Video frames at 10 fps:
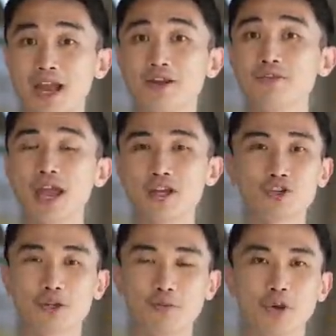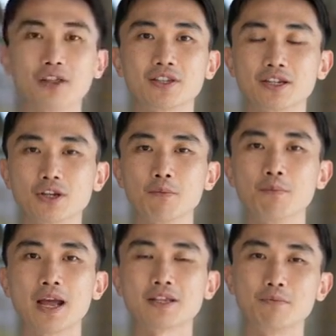manufacturing process
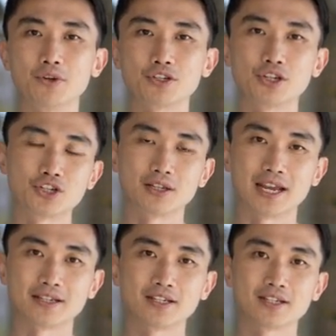combines precision and